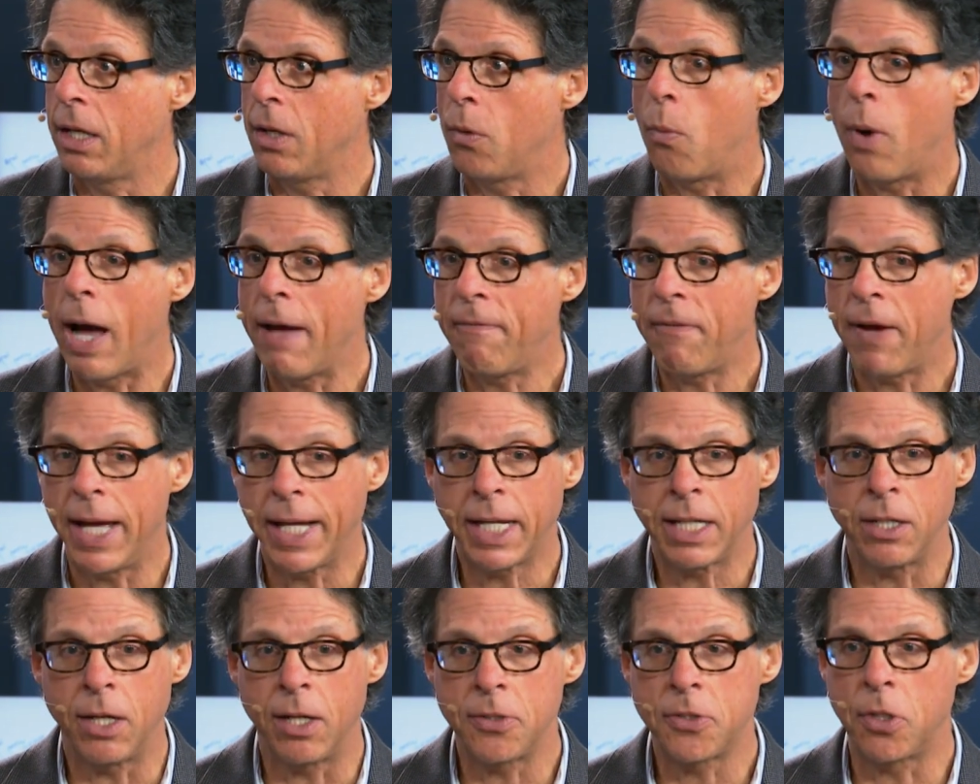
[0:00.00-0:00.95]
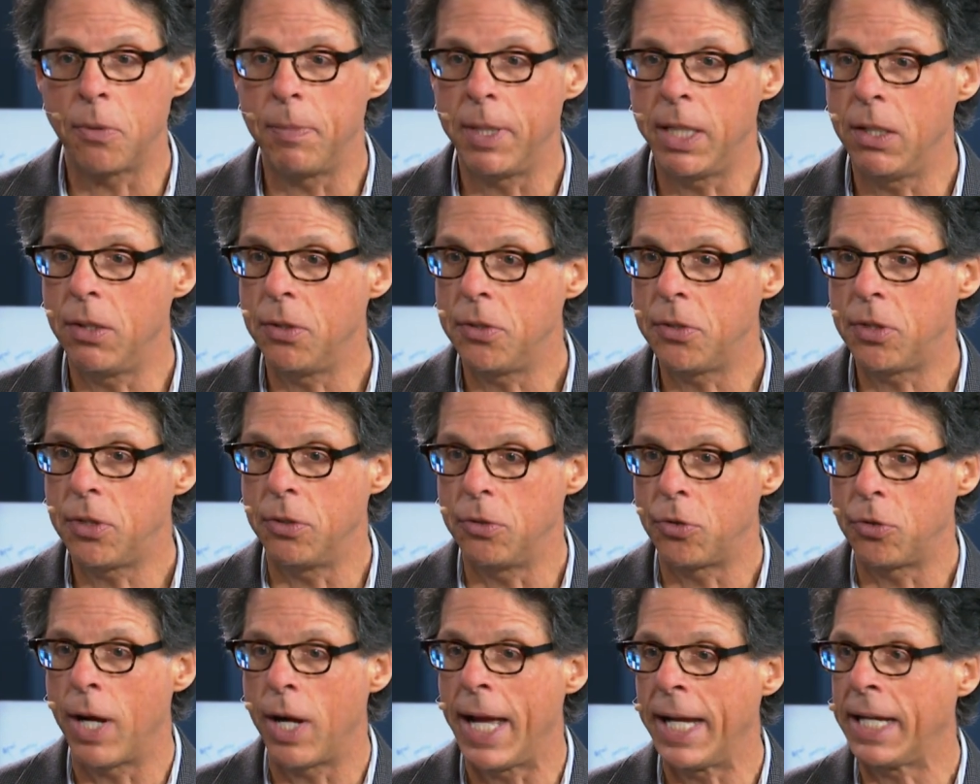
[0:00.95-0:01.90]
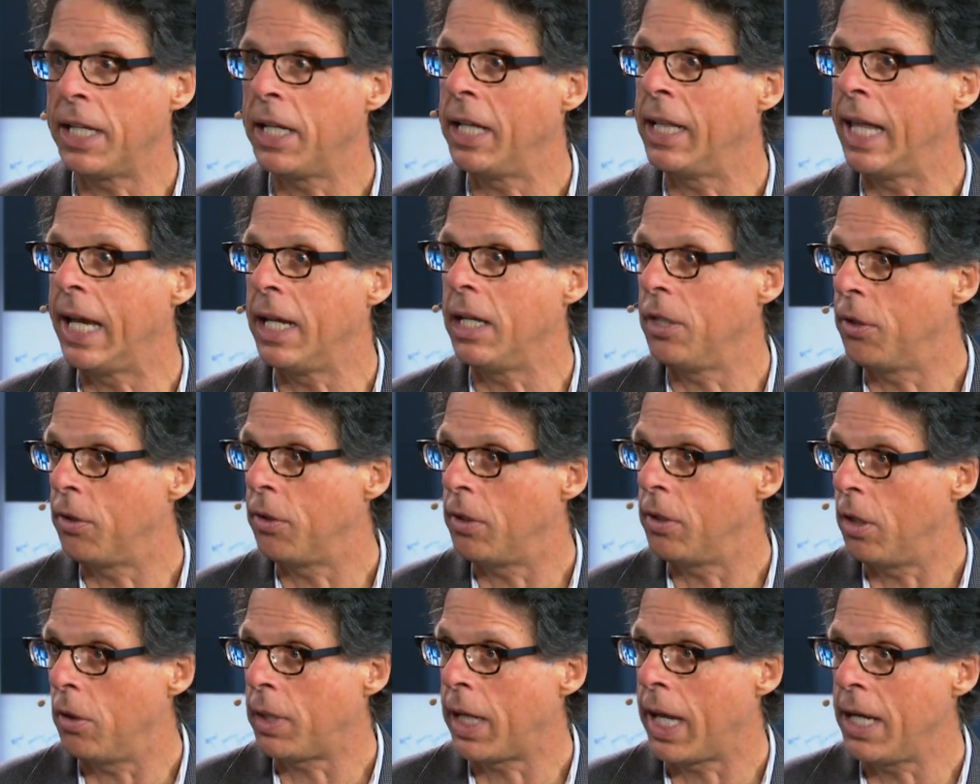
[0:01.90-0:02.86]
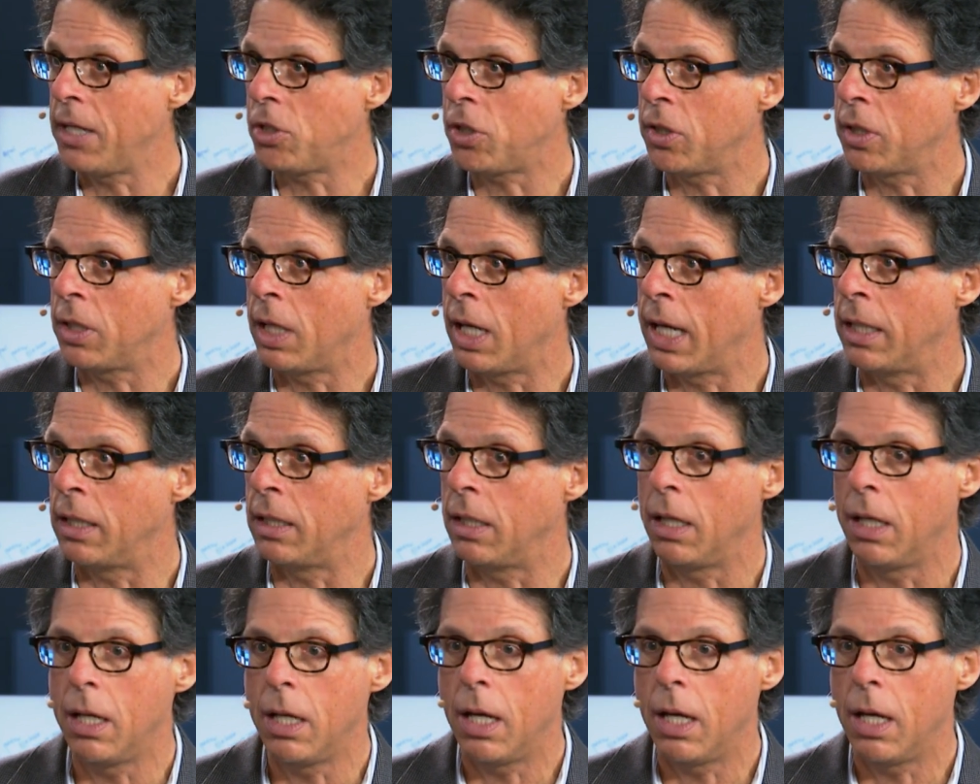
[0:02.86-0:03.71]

Wi-Fi can also be used to triangulate your location and